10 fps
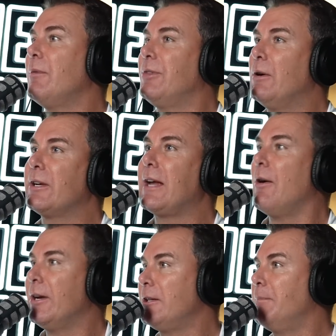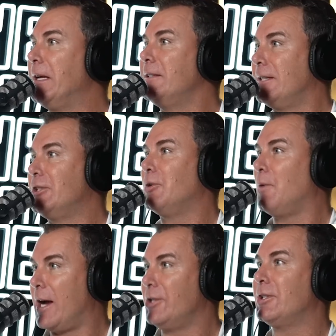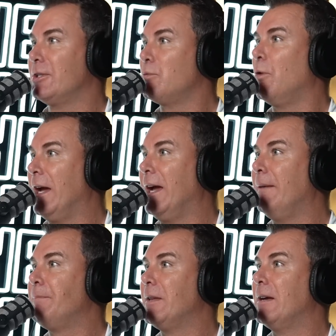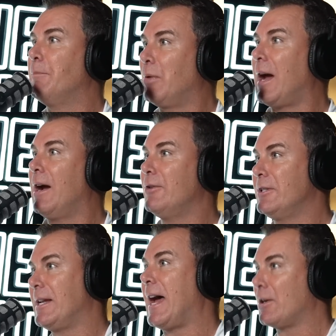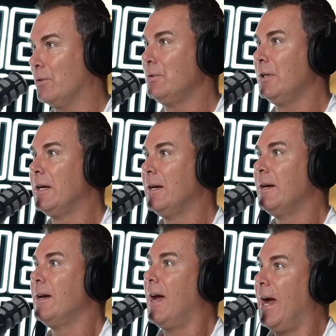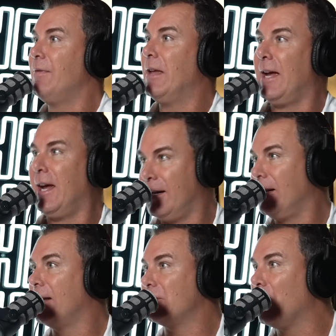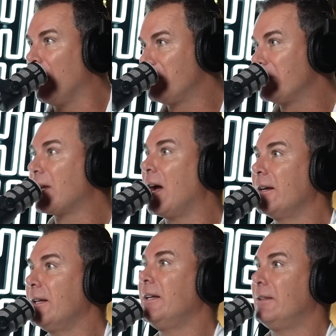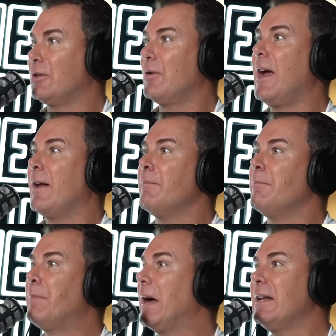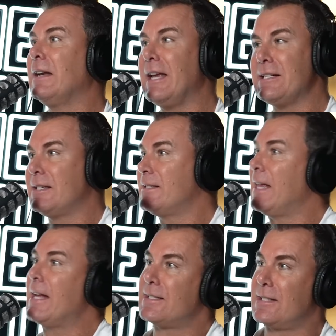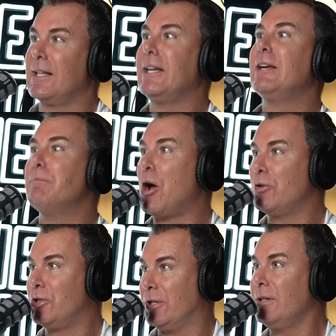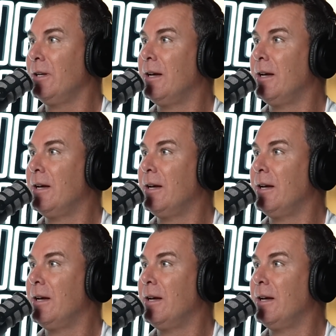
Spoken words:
There are going to be situations where a player is tackled and their head at times is going to hit the ground. But unless it's that slinging motion,